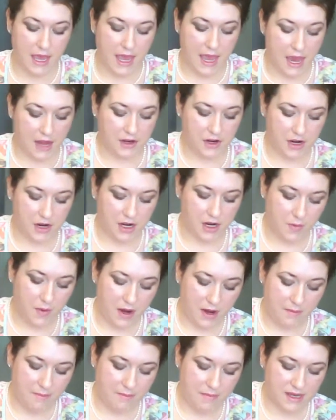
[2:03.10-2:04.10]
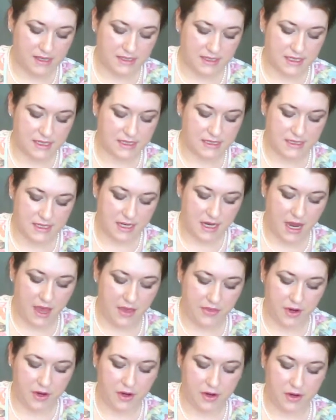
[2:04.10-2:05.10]
And you're going to want to mix this
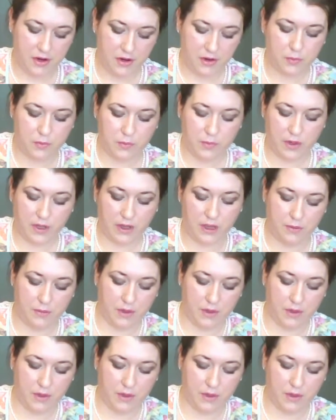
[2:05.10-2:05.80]
together really,